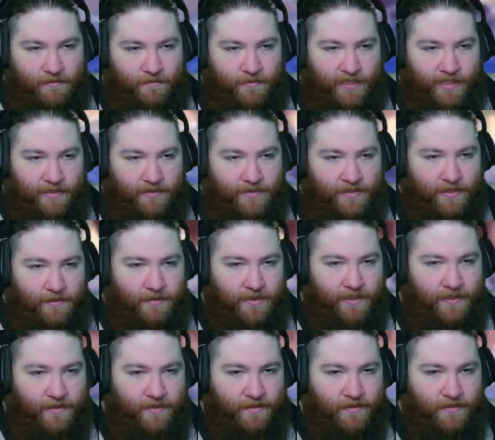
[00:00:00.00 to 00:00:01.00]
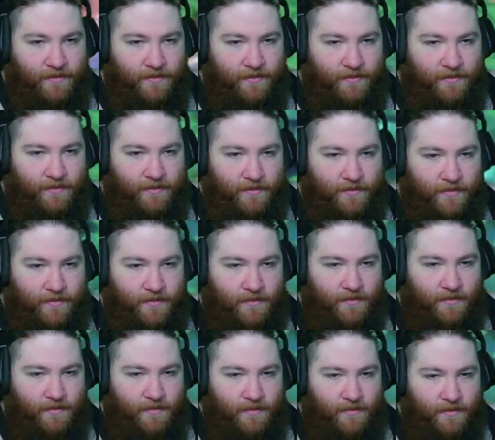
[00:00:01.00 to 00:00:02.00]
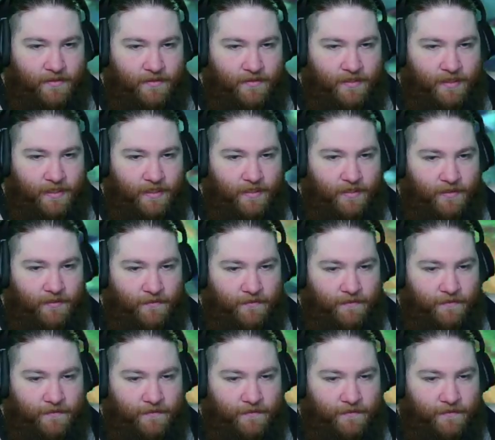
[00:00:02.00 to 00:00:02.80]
Mail's up here. Hello.